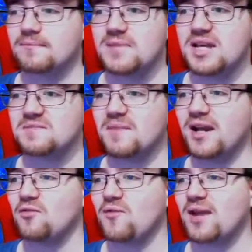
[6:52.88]
Yeah, it's
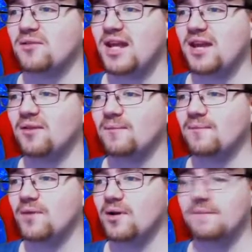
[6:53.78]
my crown now.
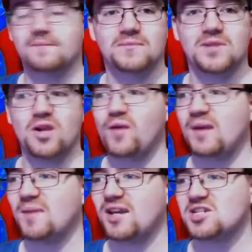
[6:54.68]
No
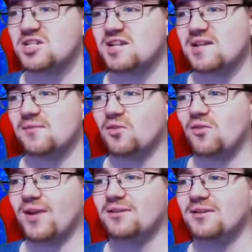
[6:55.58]
way, Peach does have a
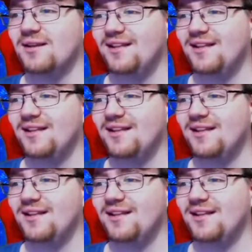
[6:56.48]
crown.